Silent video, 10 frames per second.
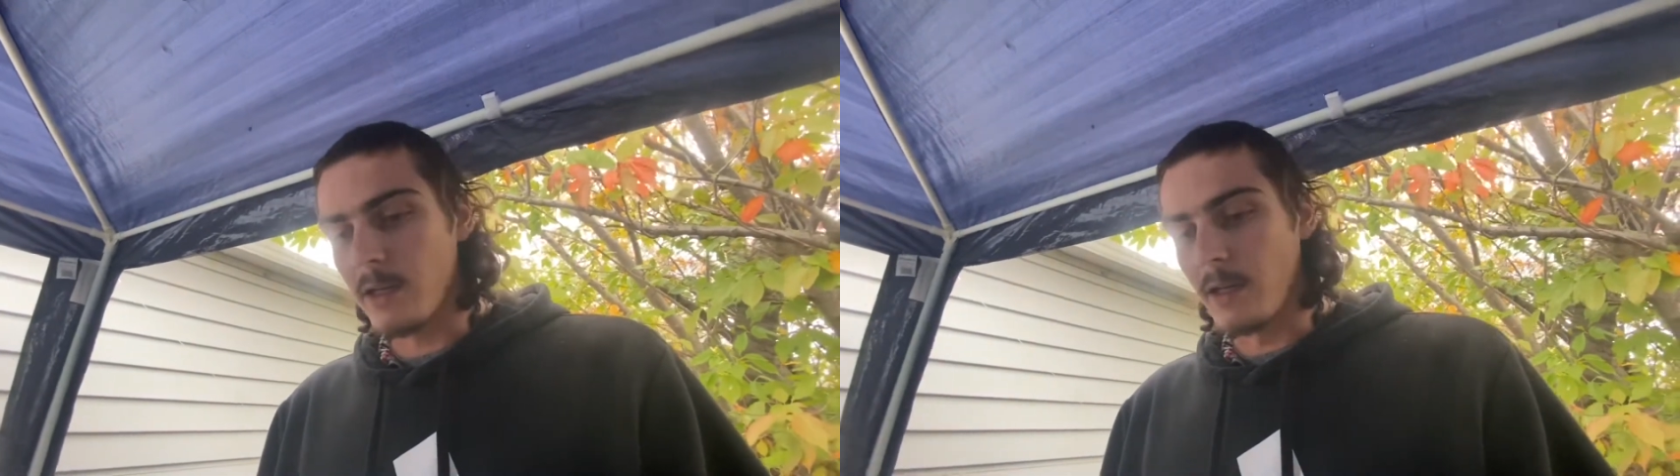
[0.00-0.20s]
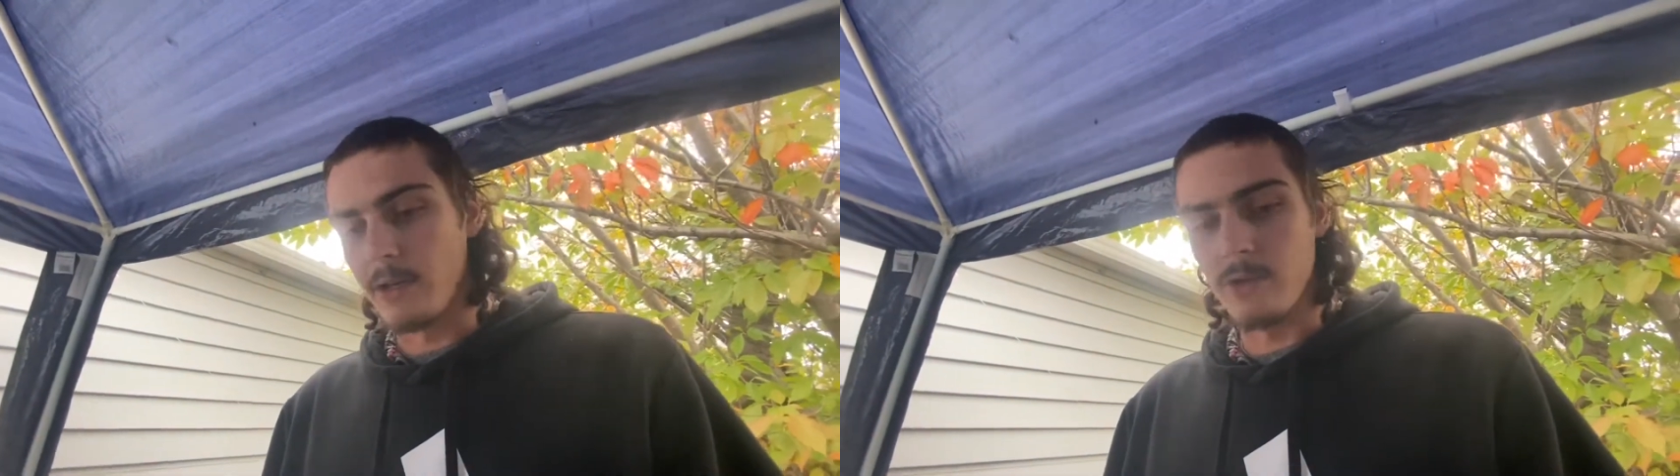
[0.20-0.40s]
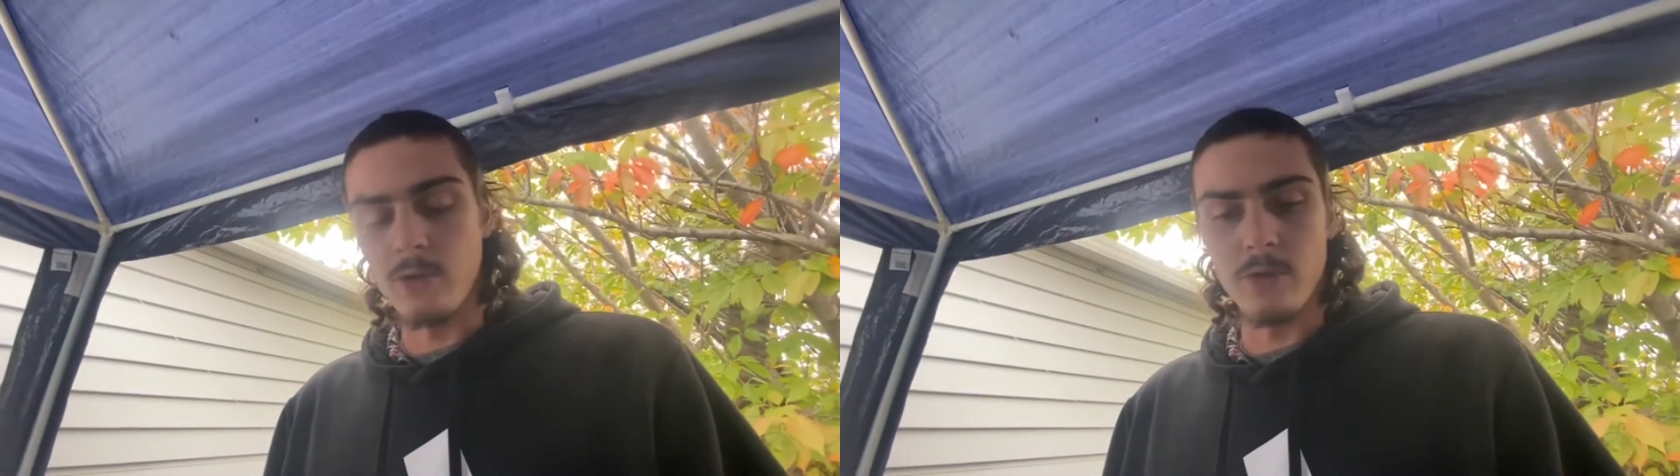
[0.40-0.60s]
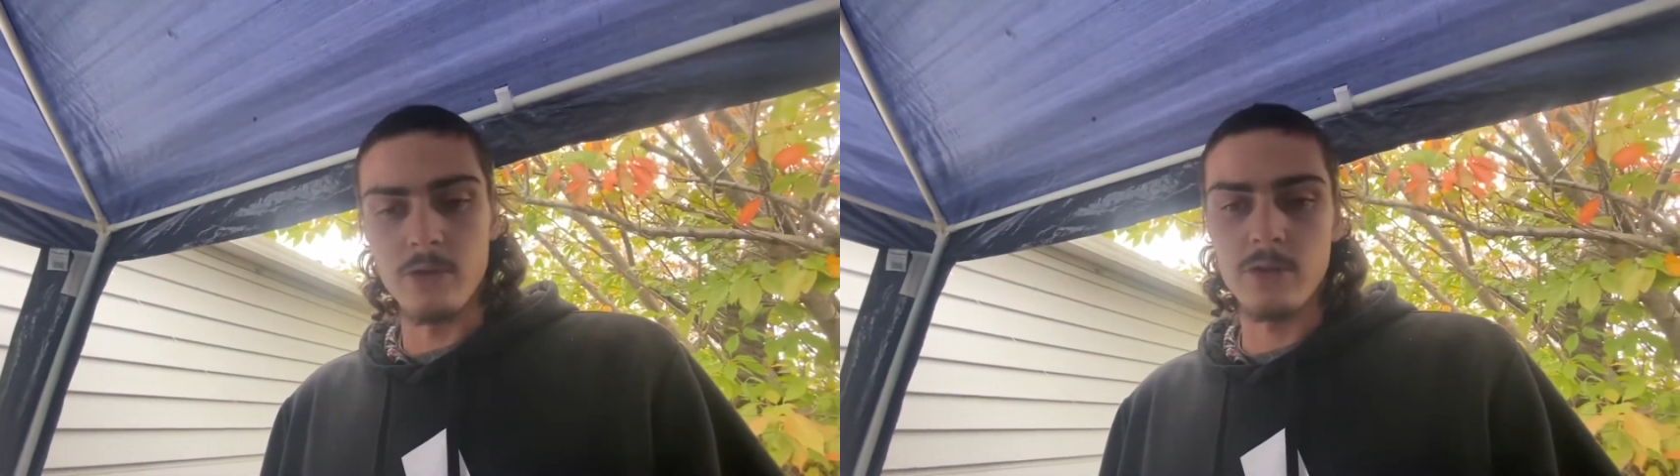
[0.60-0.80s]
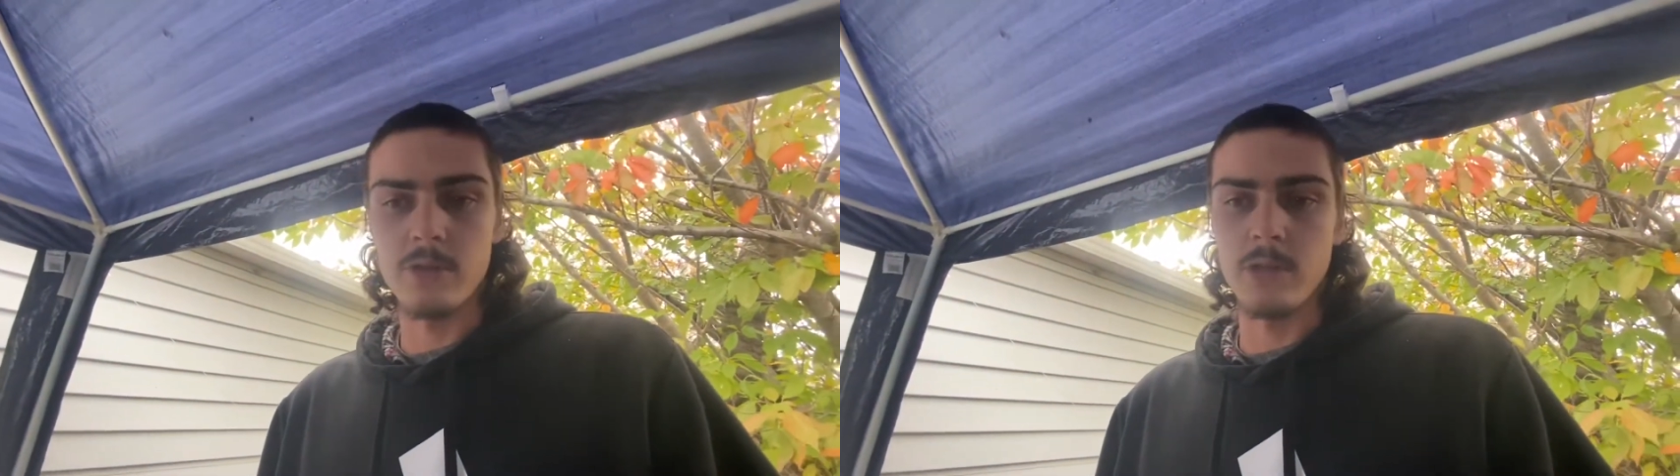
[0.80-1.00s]

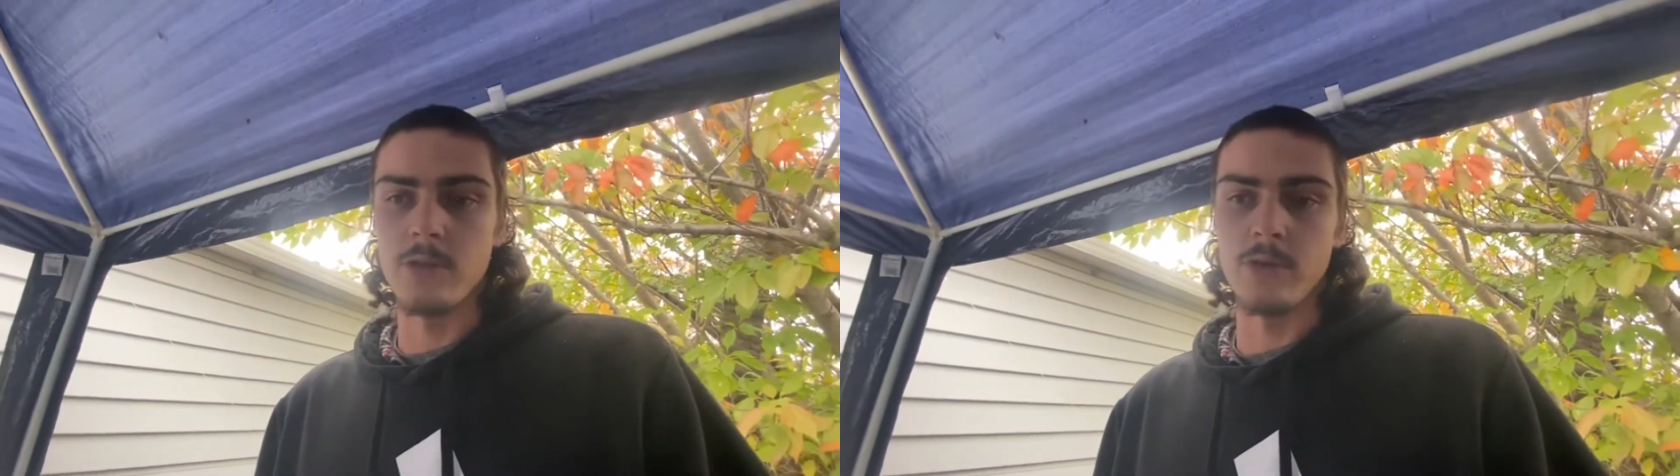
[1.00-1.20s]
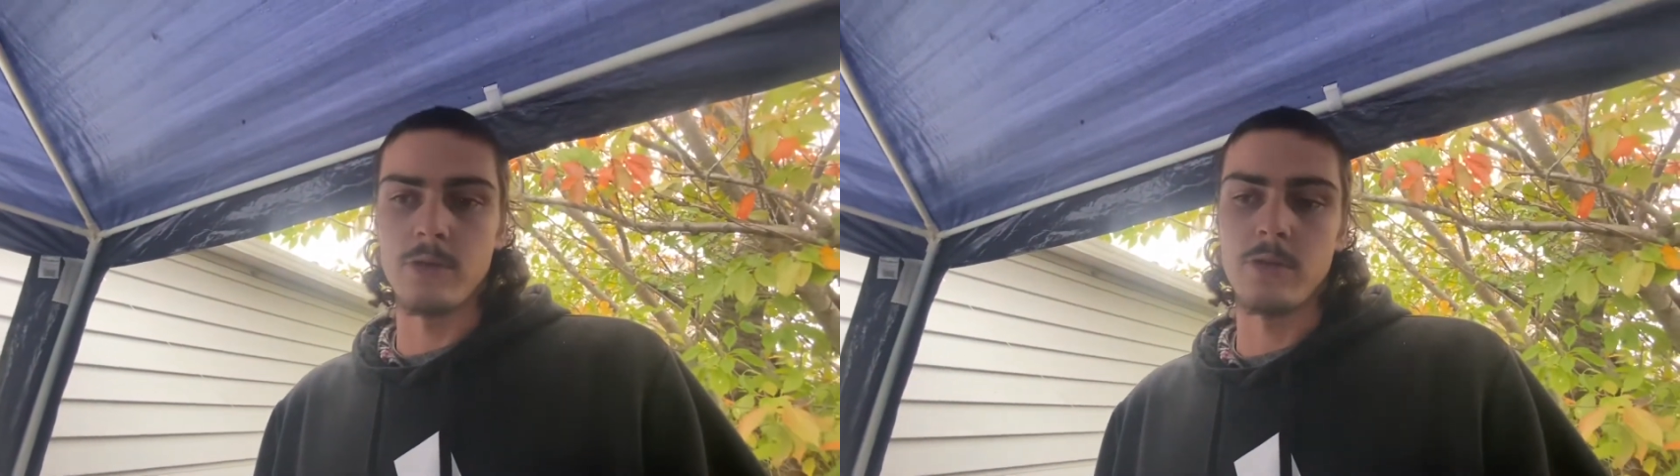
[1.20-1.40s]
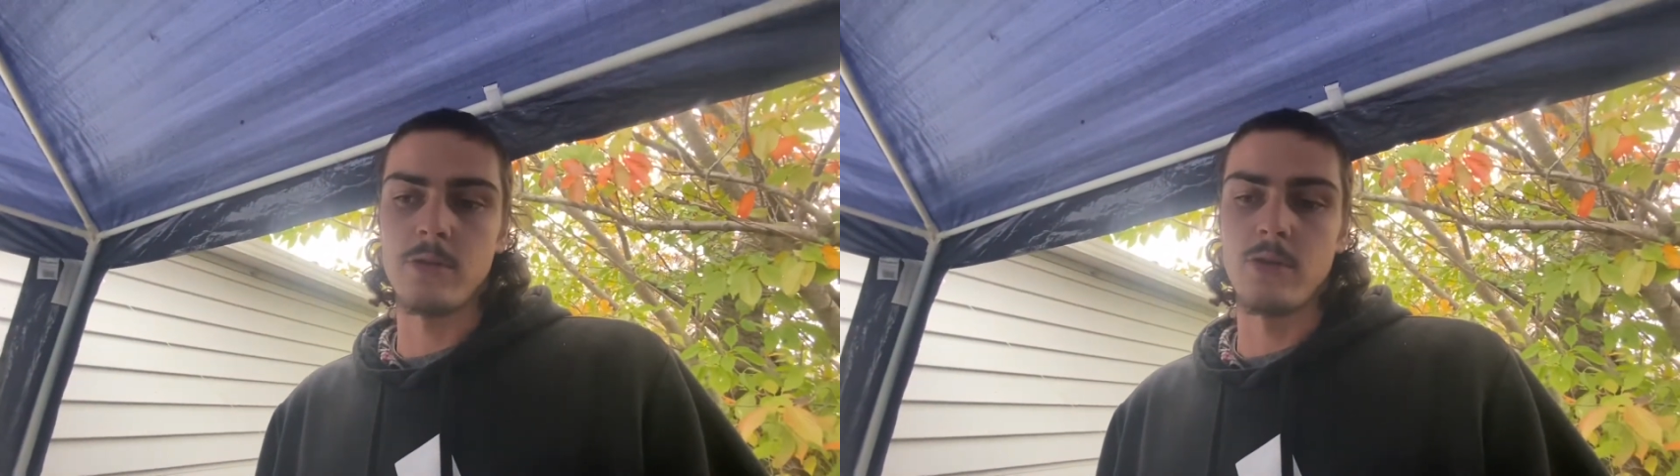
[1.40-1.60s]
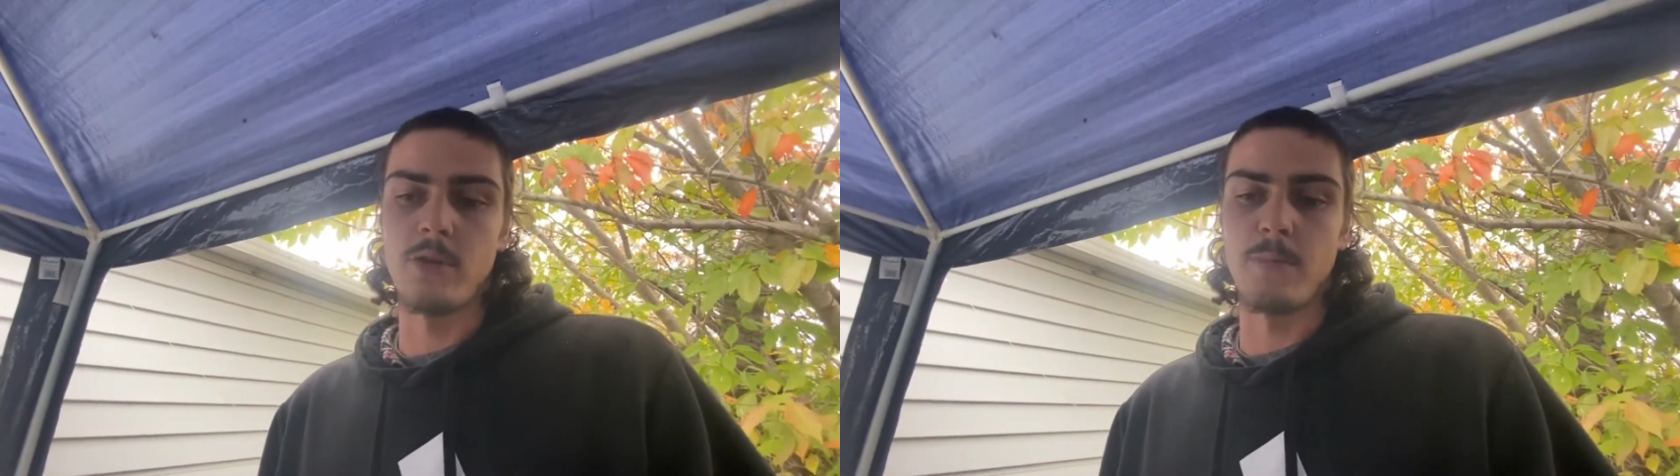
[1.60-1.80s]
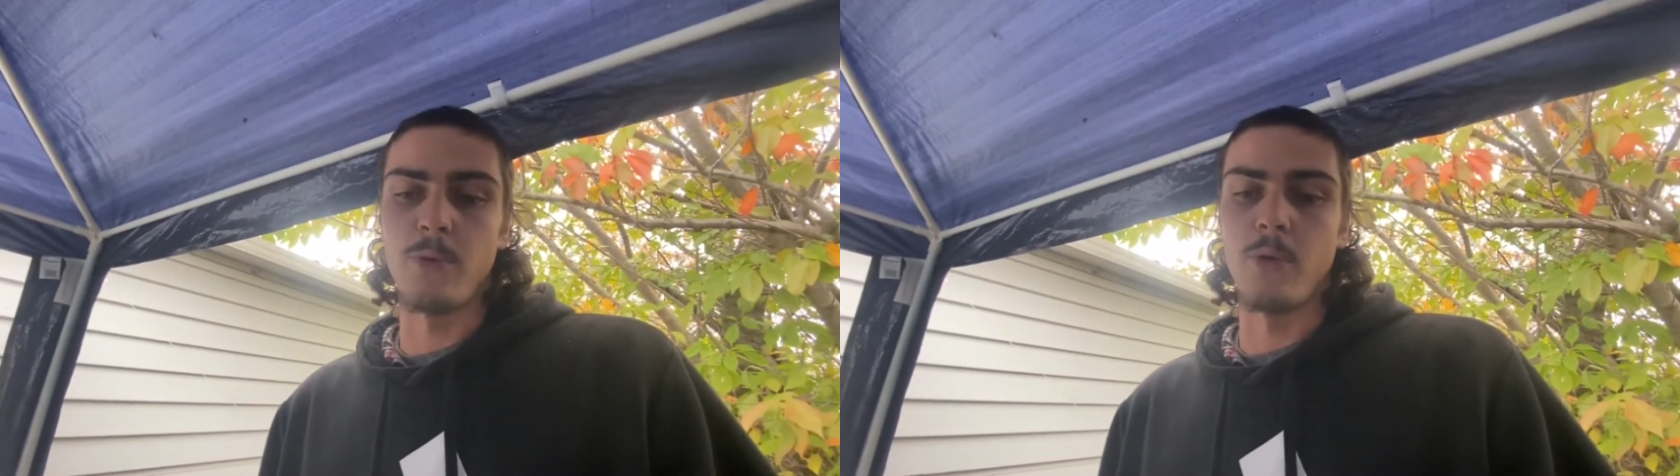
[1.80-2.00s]
exhaust to a
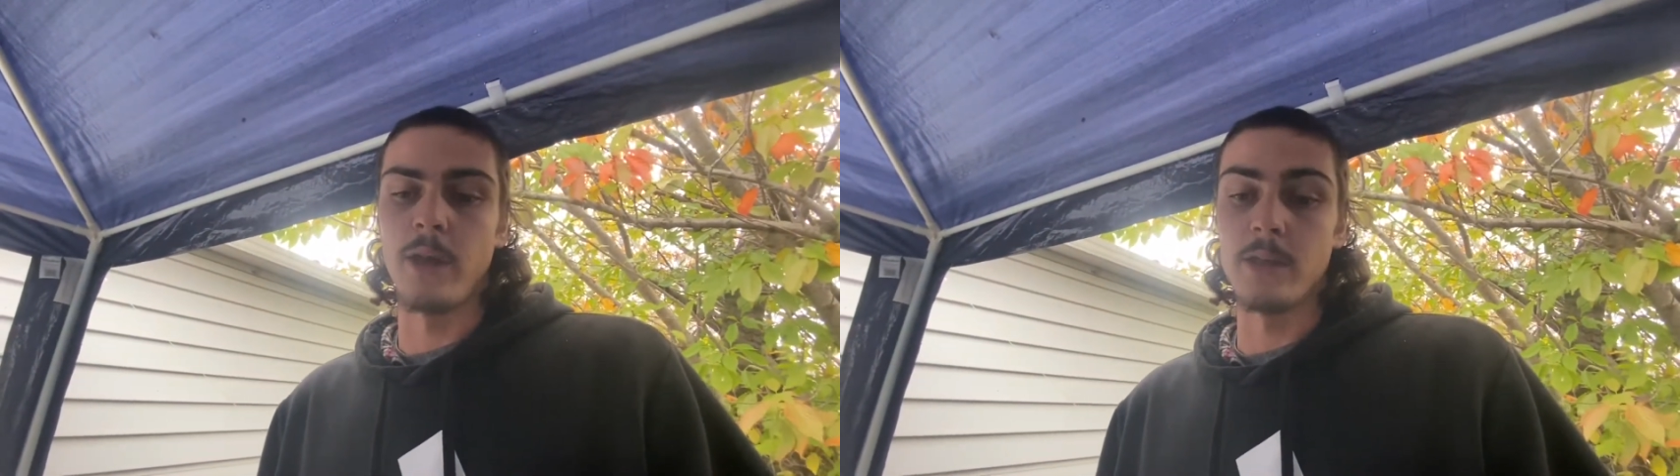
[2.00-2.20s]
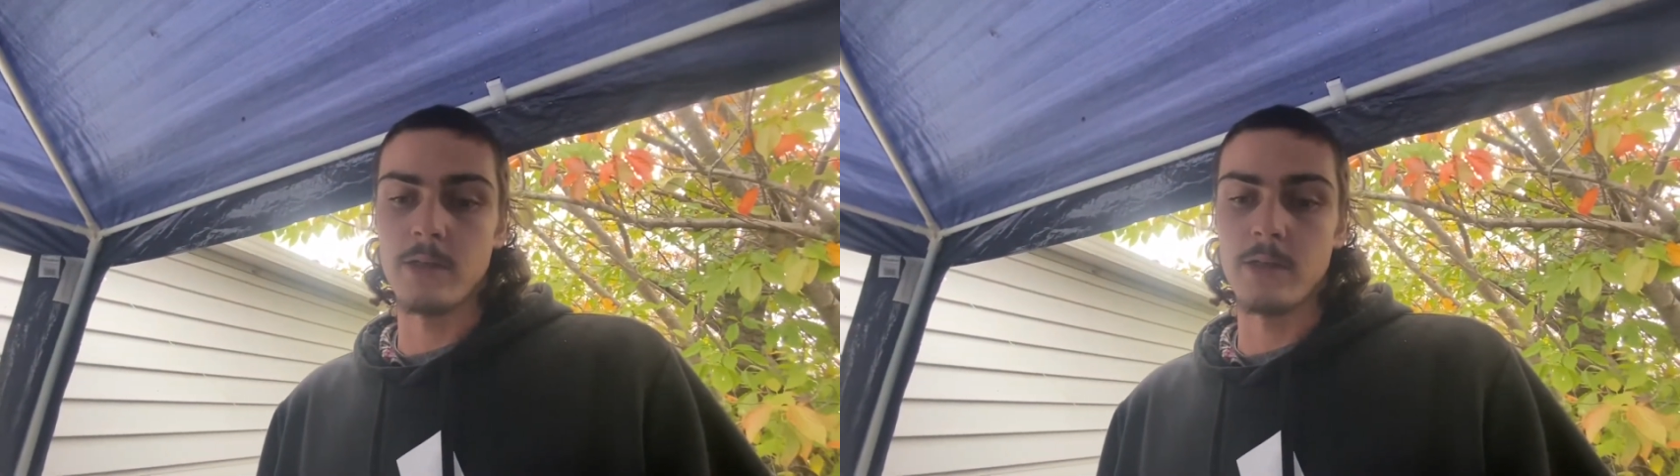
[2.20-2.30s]
certain point,